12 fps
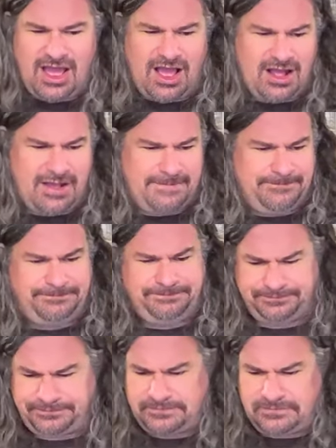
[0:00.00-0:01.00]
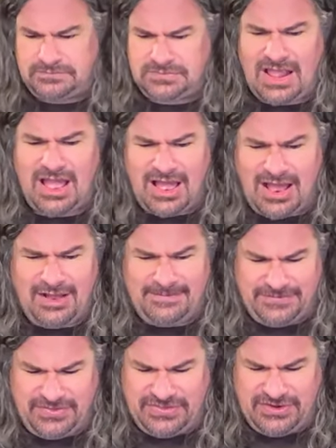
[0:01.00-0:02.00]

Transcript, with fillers: Um, um,